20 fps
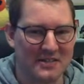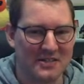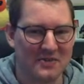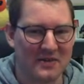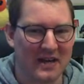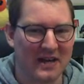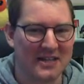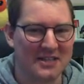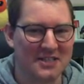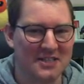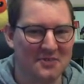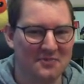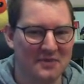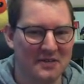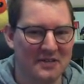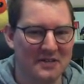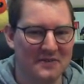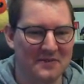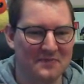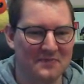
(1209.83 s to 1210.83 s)
so it has to
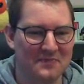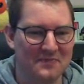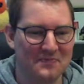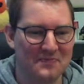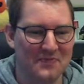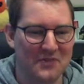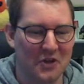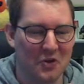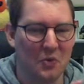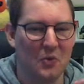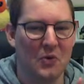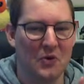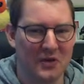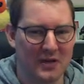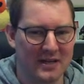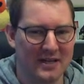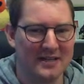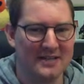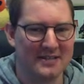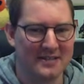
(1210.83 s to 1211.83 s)
be
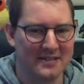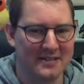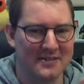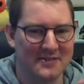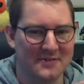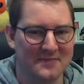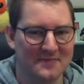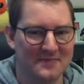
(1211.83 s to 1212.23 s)
coordinated